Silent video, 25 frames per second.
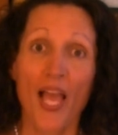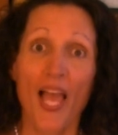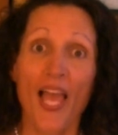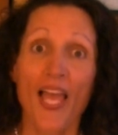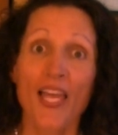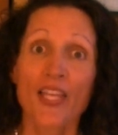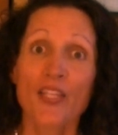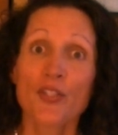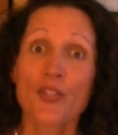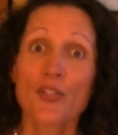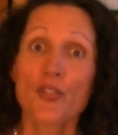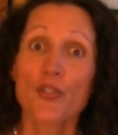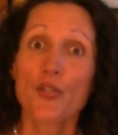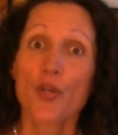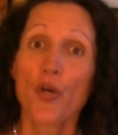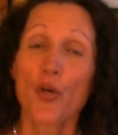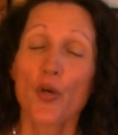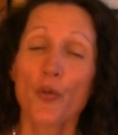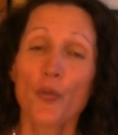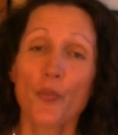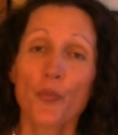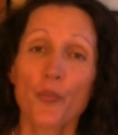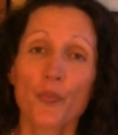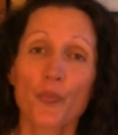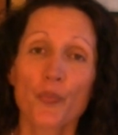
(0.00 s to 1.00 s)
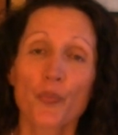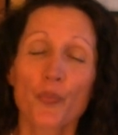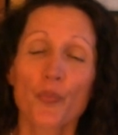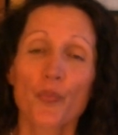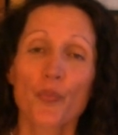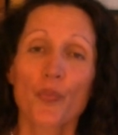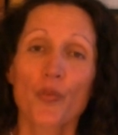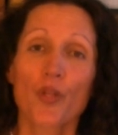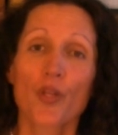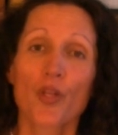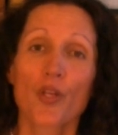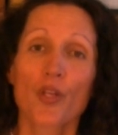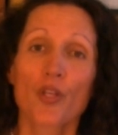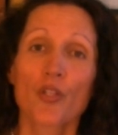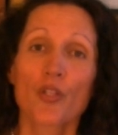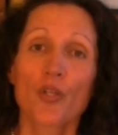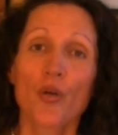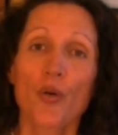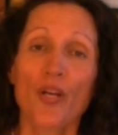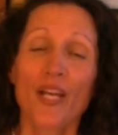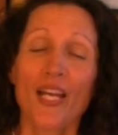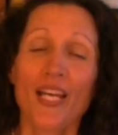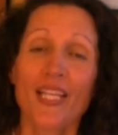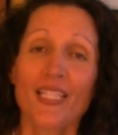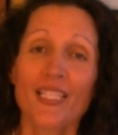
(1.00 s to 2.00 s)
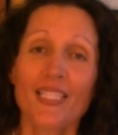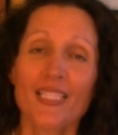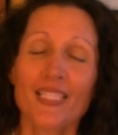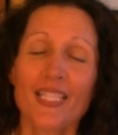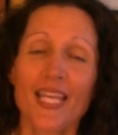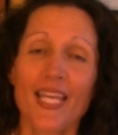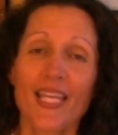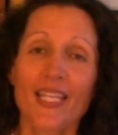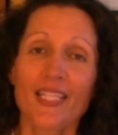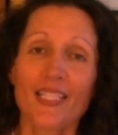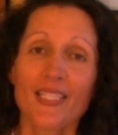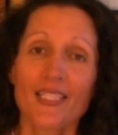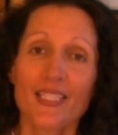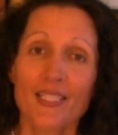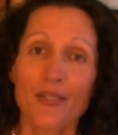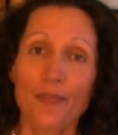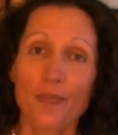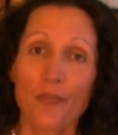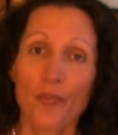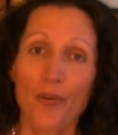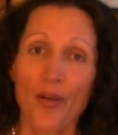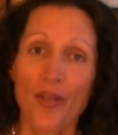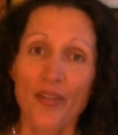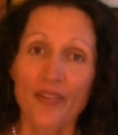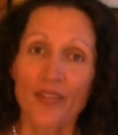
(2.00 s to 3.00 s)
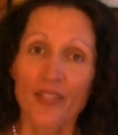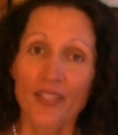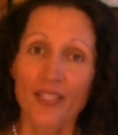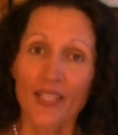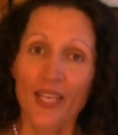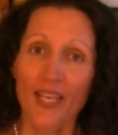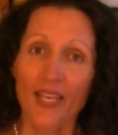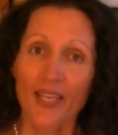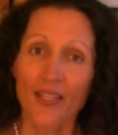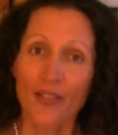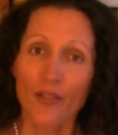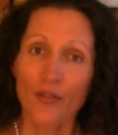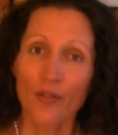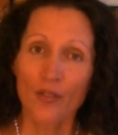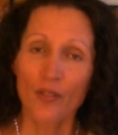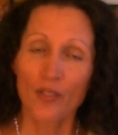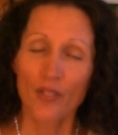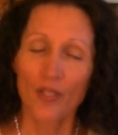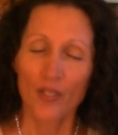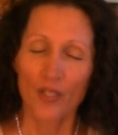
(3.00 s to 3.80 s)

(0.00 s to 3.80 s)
And so, go ahead and take a deep breath again.